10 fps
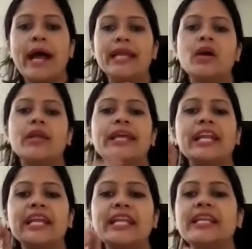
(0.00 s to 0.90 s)
while on
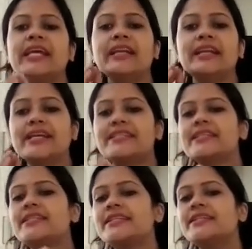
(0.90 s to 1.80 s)
an Indian
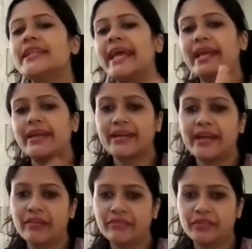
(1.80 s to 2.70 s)
registered
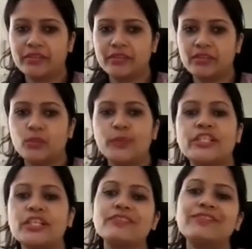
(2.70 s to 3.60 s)
aircraft,
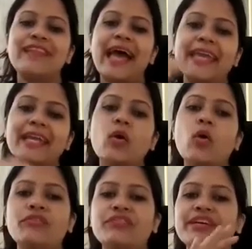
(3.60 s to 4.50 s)
which is flying
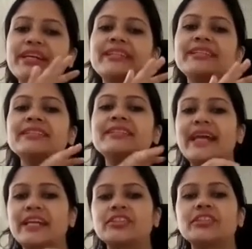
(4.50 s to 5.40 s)
over
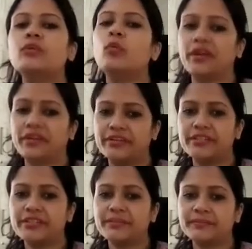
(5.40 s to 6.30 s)
international
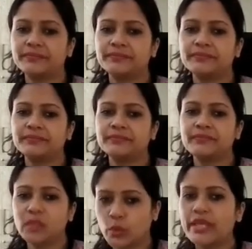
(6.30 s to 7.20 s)
waters.
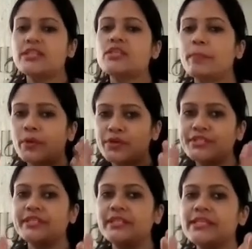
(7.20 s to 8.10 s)
Okay, so
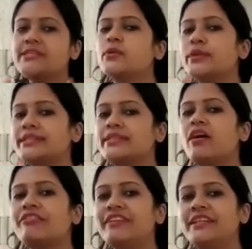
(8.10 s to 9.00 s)
person is who is
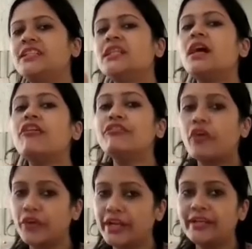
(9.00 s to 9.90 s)
the offender, a
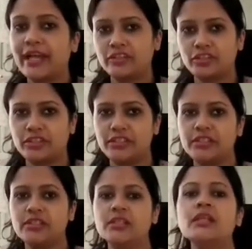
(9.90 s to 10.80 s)
foreign
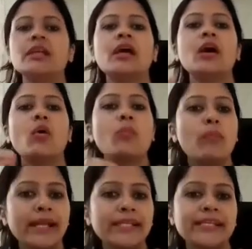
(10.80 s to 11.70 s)
national,
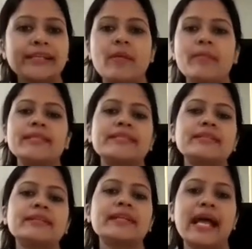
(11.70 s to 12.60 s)
but he
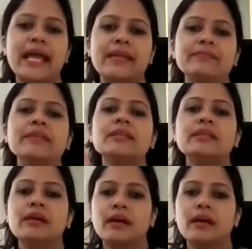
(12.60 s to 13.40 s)
commits a crime